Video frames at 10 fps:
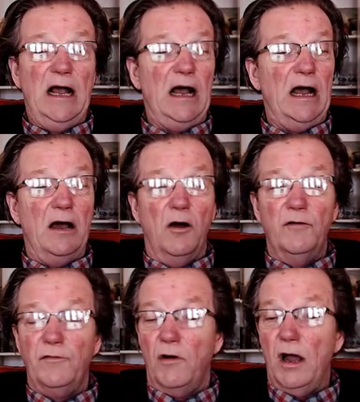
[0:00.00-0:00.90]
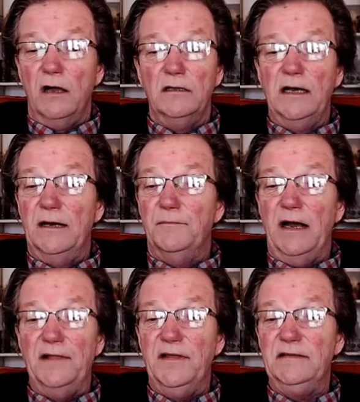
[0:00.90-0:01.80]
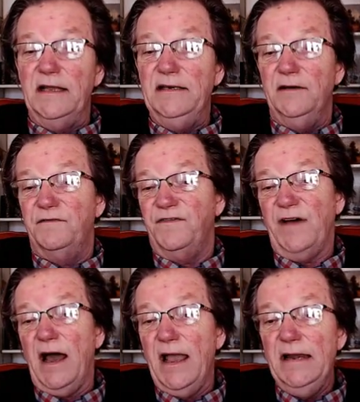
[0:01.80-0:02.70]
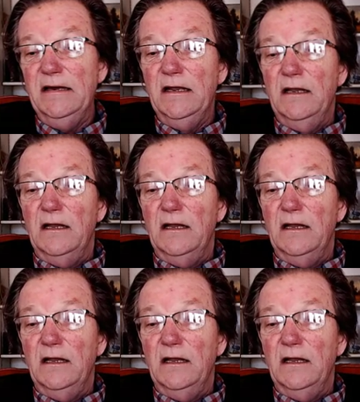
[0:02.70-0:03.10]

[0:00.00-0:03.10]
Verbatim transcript: Overall, I think they did fine.